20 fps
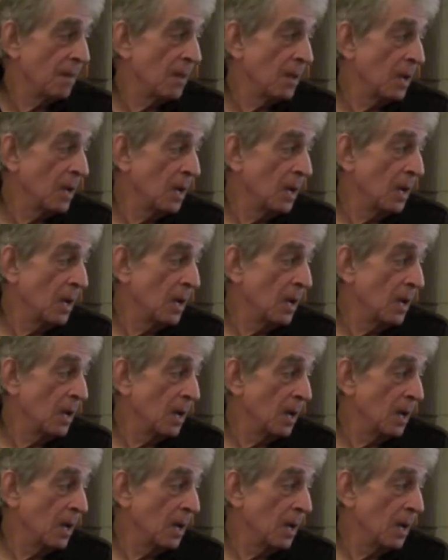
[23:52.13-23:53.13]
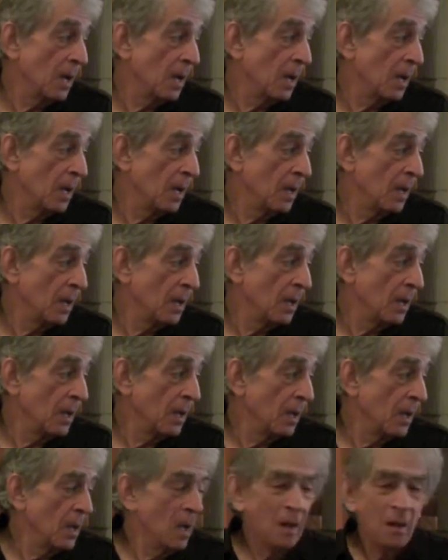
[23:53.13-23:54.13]

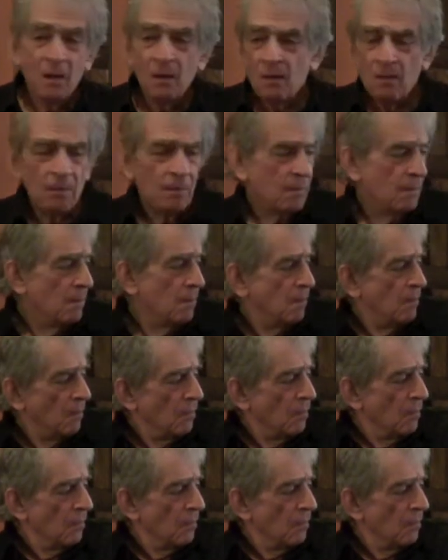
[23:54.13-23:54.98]
(silence)